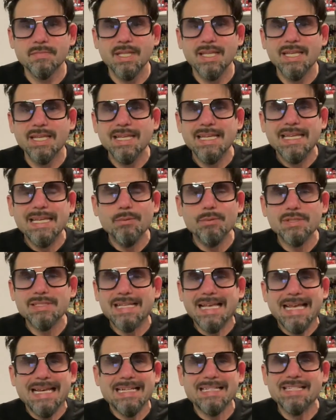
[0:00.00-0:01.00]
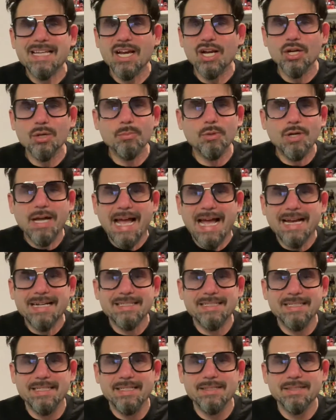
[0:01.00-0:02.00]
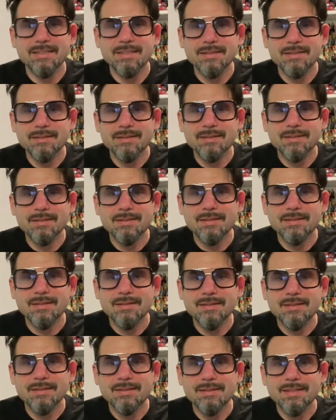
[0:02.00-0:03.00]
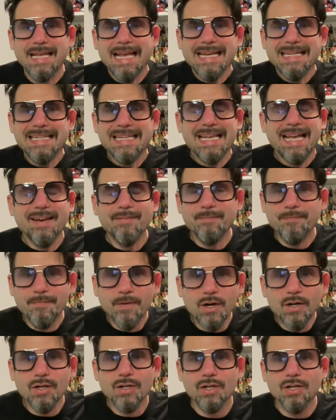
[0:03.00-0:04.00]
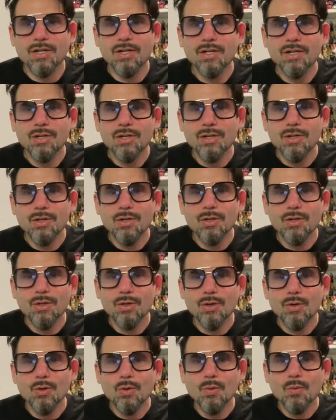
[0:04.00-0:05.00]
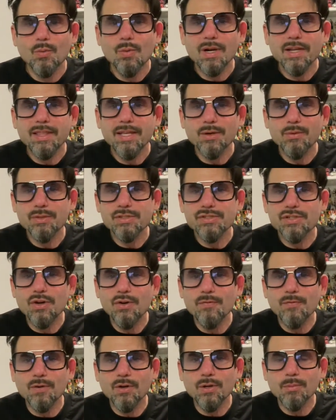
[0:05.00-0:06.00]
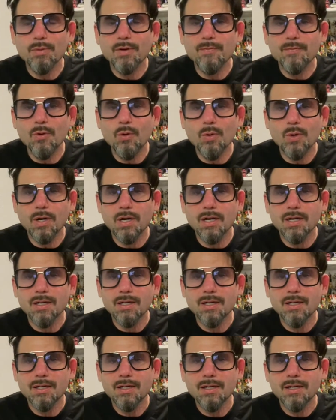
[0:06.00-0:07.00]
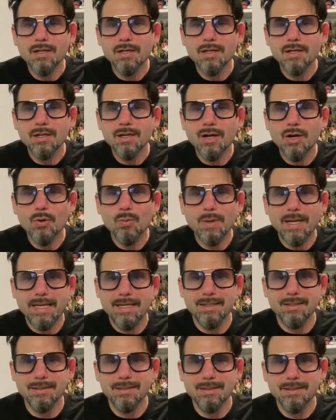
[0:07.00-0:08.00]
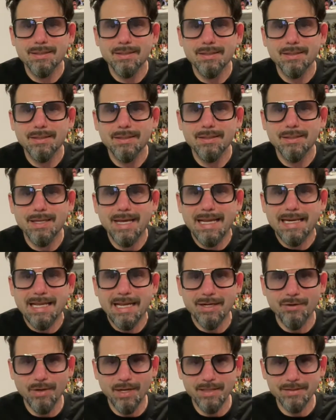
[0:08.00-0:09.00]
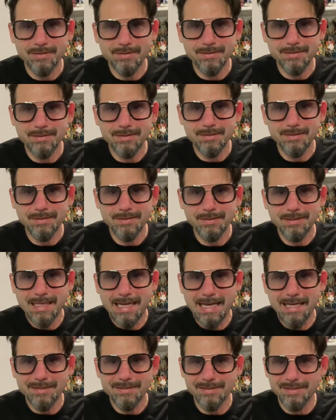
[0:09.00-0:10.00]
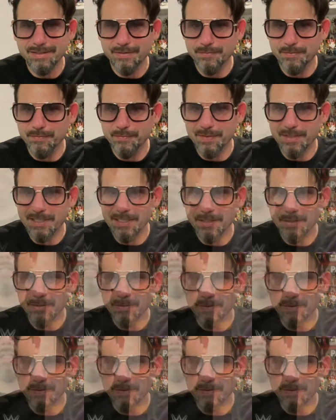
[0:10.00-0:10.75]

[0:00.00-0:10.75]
He was getting terrible acne. And he had fur, where there was no fur before. Oh wait, I digress. That's a different video.